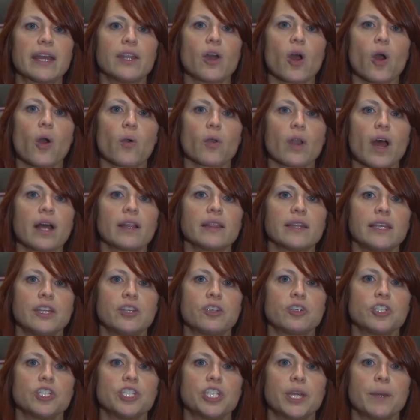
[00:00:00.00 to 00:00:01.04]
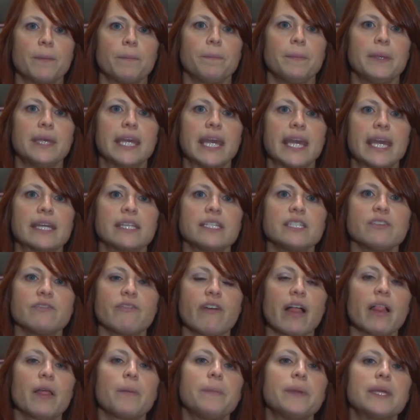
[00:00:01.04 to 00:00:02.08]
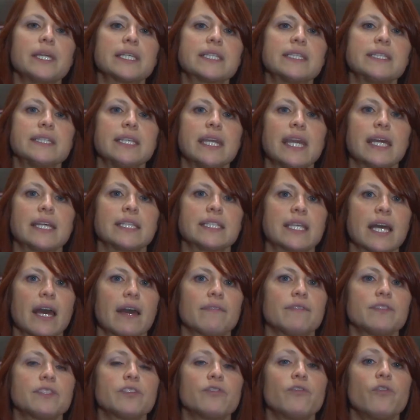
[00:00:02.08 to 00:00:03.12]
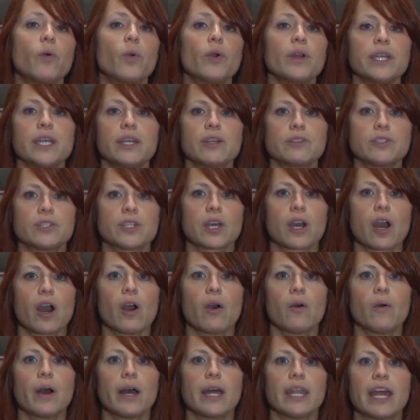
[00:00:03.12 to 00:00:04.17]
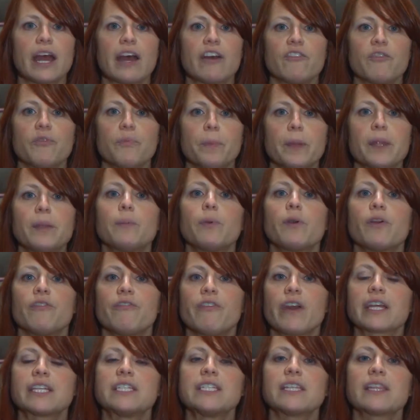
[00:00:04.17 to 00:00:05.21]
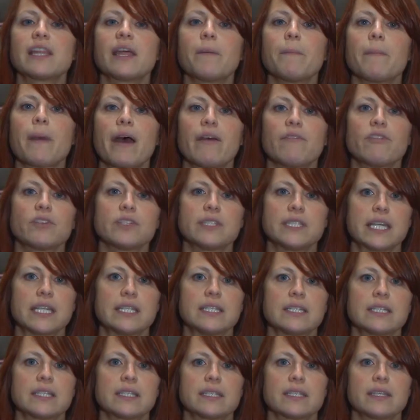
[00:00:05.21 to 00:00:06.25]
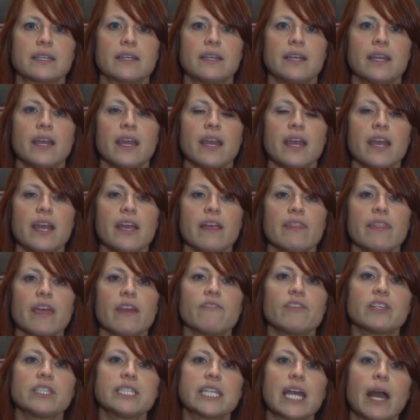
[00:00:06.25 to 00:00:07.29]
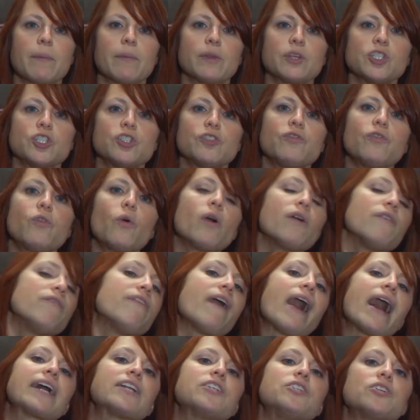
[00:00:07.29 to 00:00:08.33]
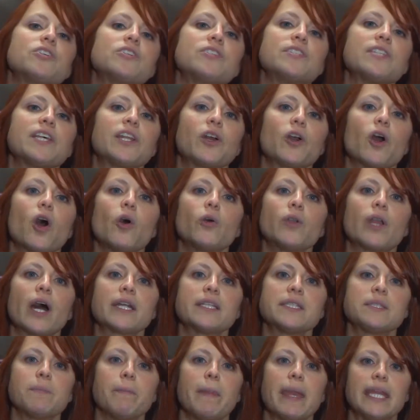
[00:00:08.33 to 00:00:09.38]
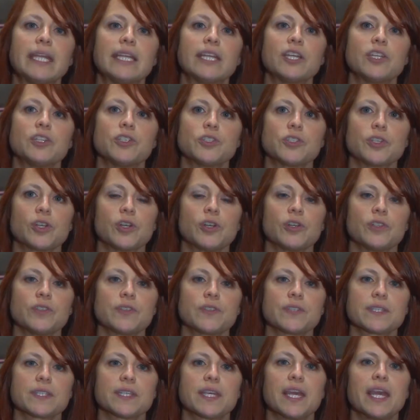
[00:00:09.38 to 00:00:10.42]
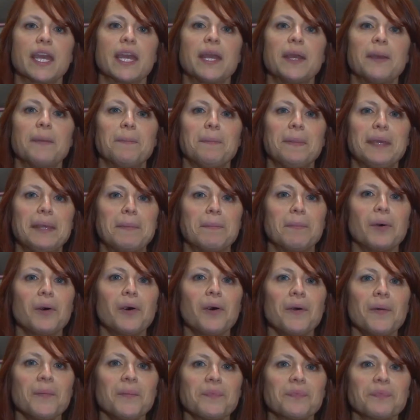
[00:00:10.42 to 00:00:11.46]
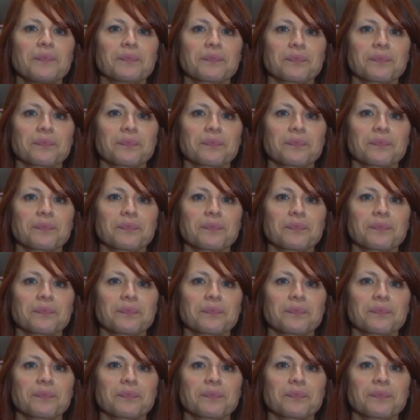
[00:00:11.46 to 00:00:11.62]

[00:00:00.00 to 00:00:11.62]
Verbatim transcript: and ODOT leadership began developing CSFs four years ago, and I've been perfecting them ever since. They've established four factors that are ODOT's main concerns. People,